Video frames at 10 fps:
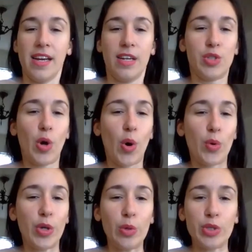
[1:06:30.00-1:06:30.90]
So
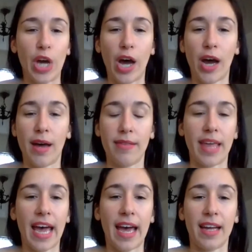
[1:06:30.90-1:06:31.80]
you saw
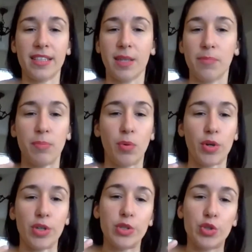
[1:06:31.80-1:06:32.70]
that some
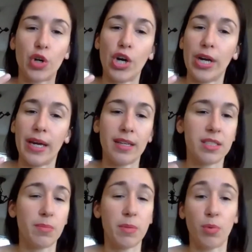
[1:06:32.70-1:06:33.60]
people use
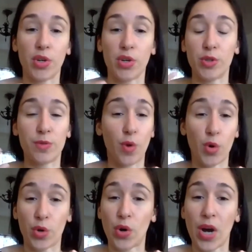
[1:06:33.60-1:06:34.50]
drawings, some people use
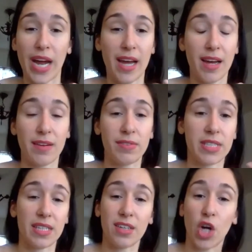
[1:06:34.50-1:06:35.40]

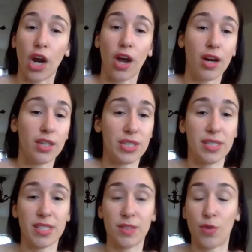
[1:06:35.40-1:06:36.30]
photographs,
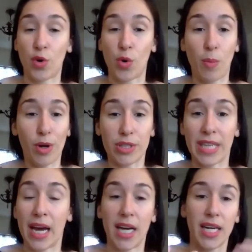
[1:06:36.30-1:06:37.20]
collages, photo
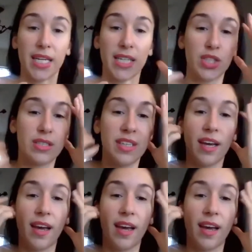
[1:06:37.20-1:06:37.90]
montage.